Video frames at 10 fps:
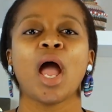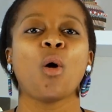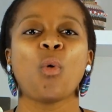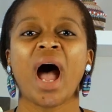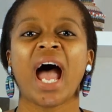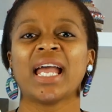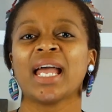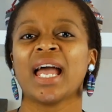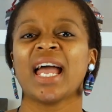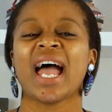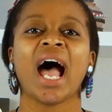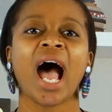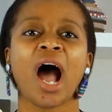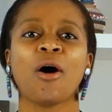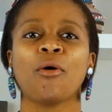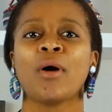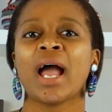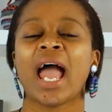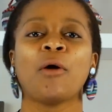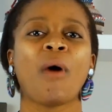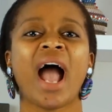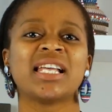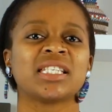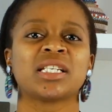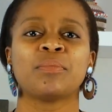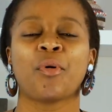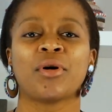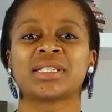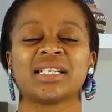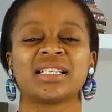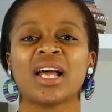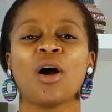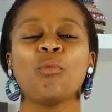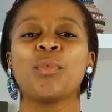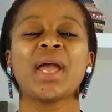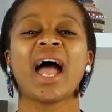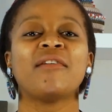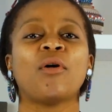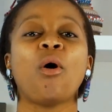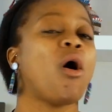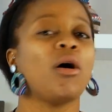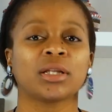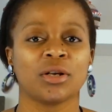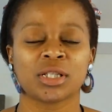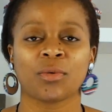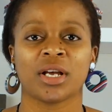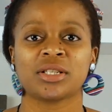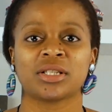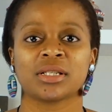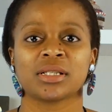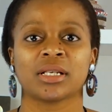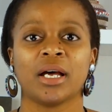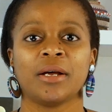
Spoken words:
A why, a how, a why is it important? We have all those questions.